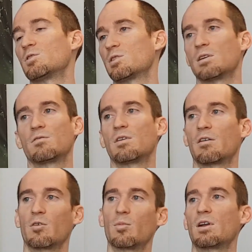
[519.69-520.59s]
just give to
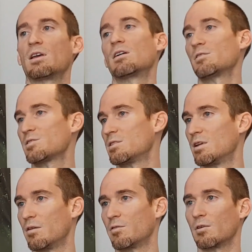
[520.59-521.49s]
everybody else
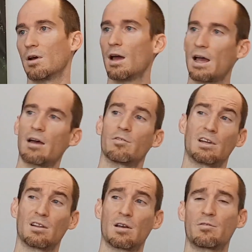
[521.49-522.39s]
and never have
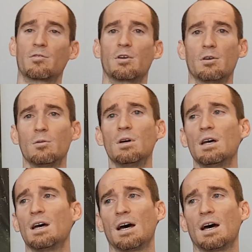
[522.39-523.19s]
any left for you.